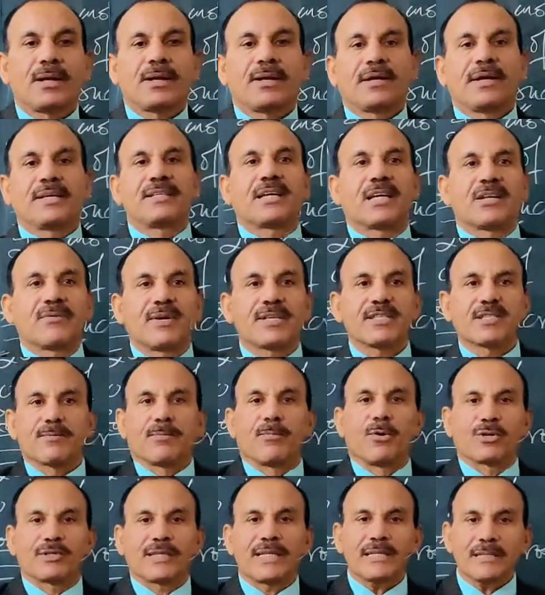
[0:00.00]
is always
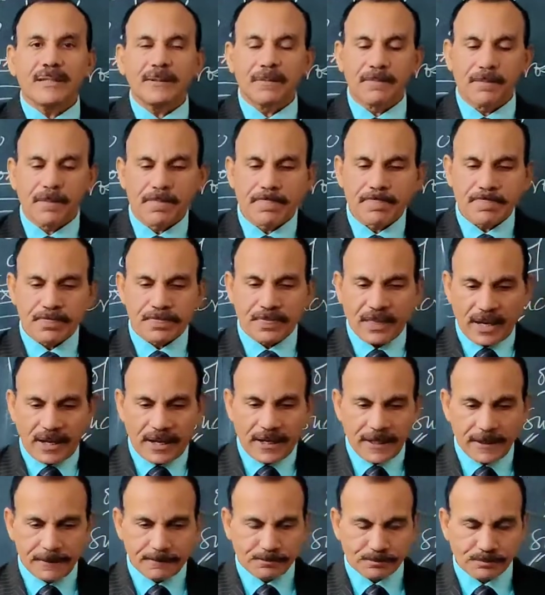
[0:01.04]
more than
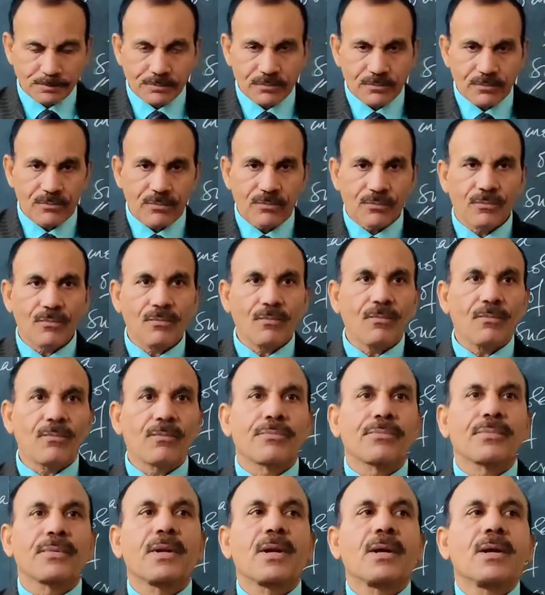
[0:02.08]
the
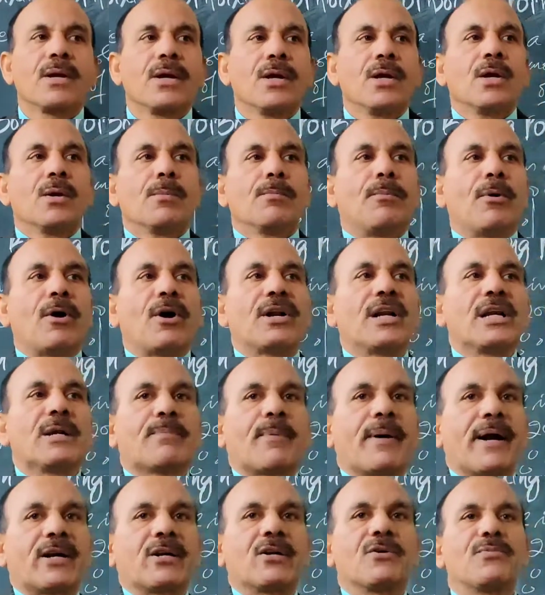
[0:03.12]
boiling
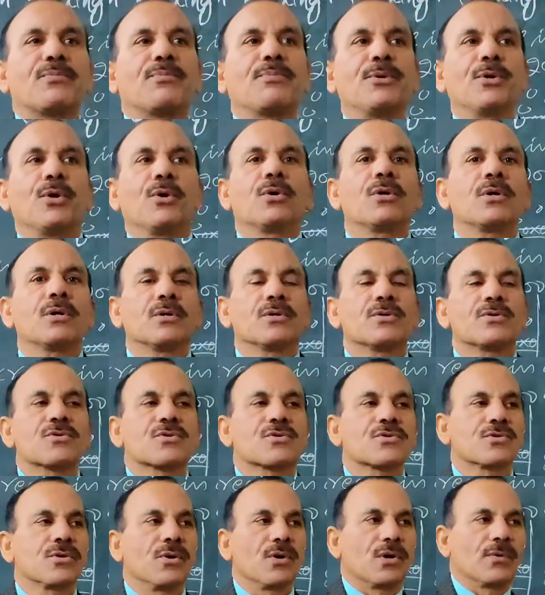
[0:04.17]
point of pure
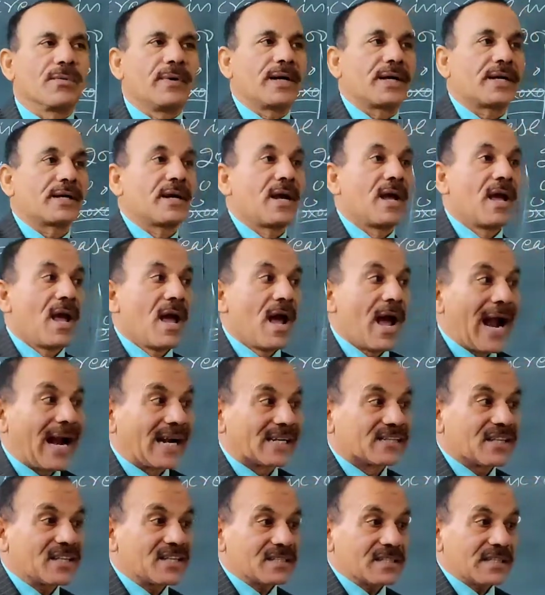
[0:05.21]
solvent.
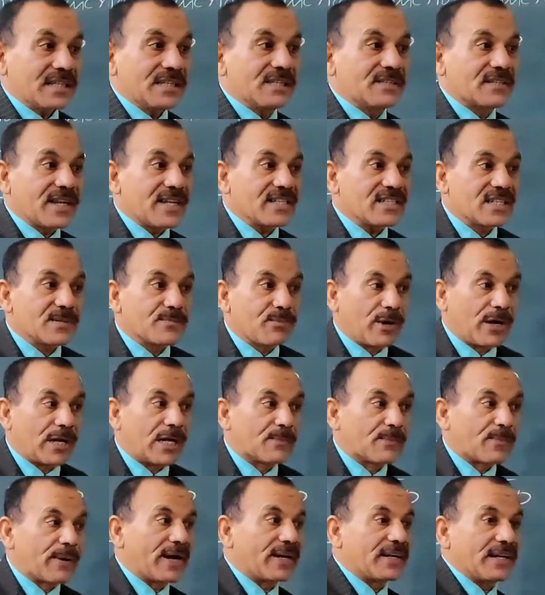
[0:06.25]
And this increase in boiling
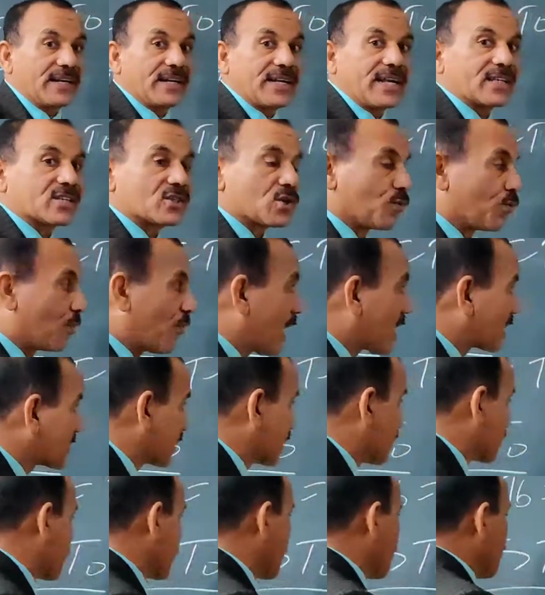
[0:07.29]
point in case of
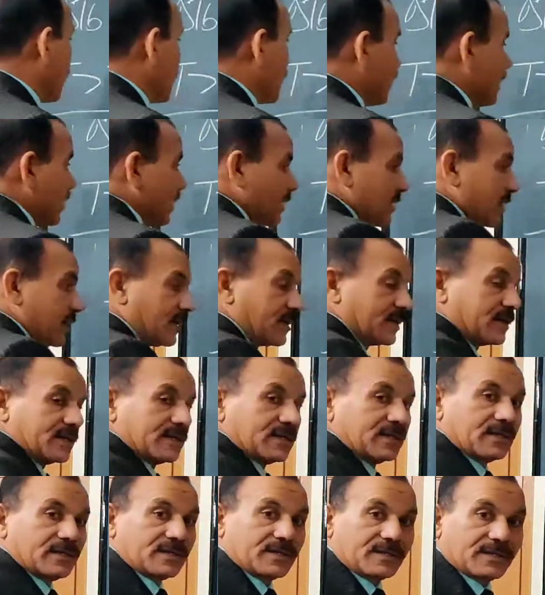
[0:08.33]
water
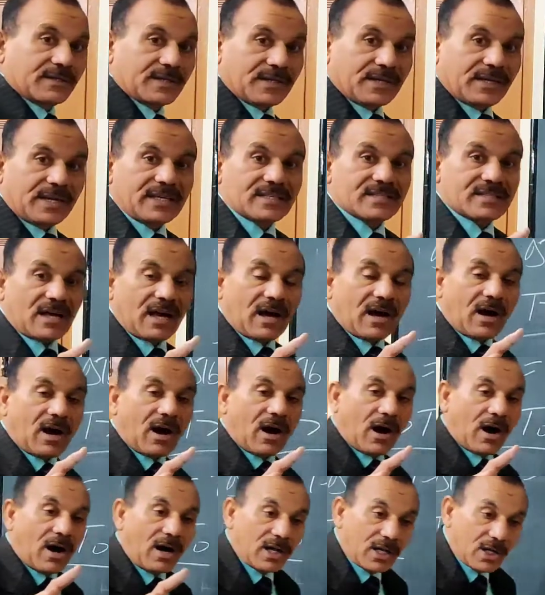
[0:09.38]
is
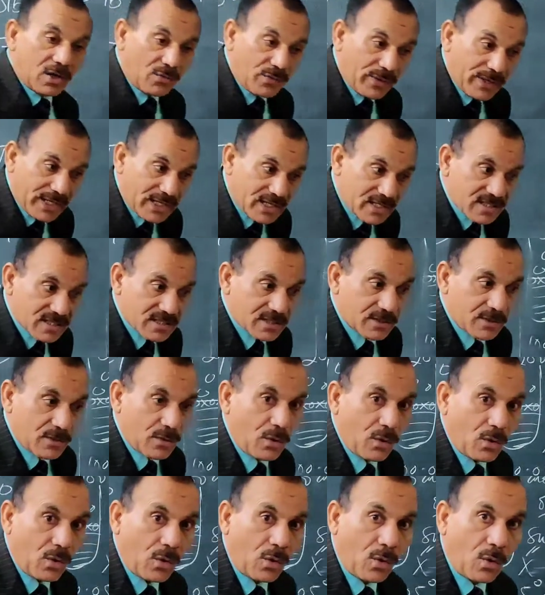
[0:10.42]
always
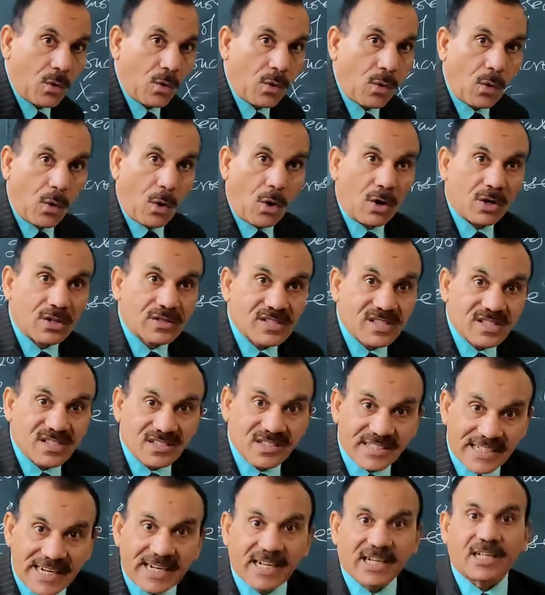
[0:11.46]

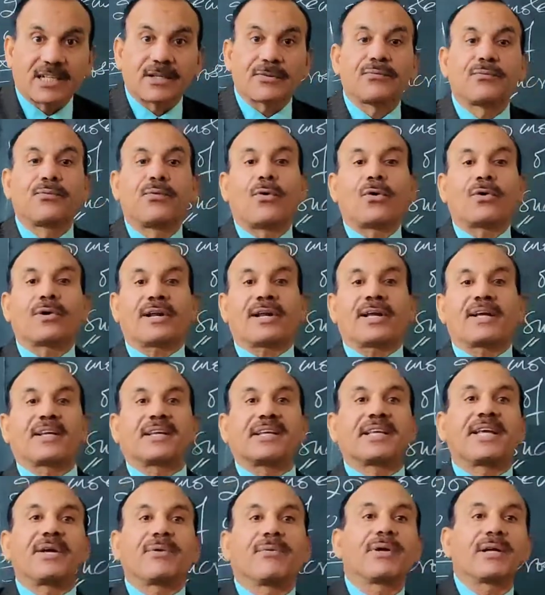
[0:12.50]
constant for a
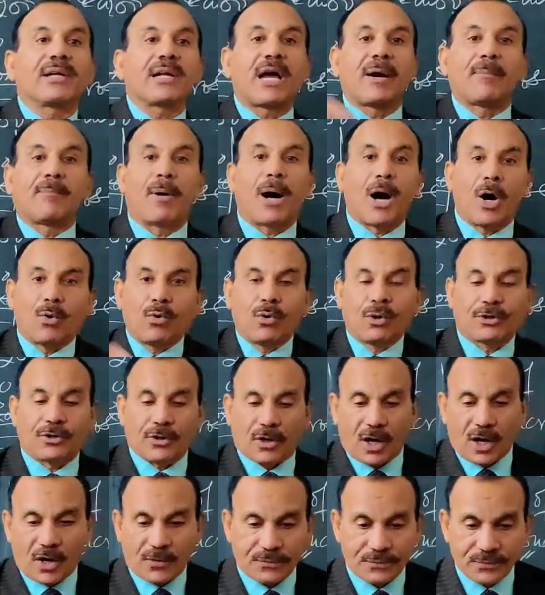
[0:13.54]
given amount
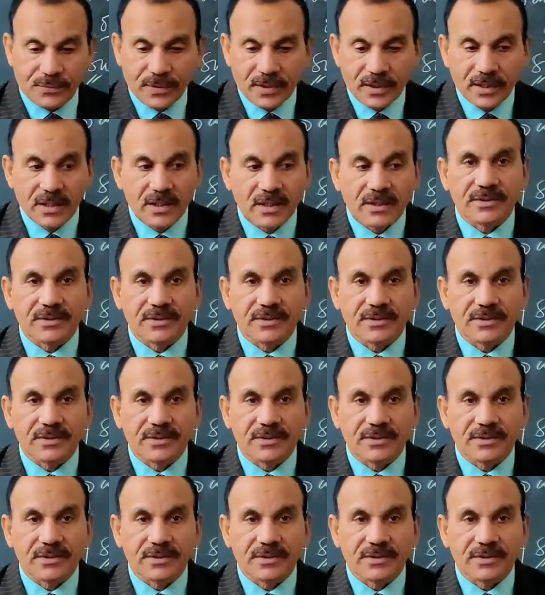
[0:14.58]
of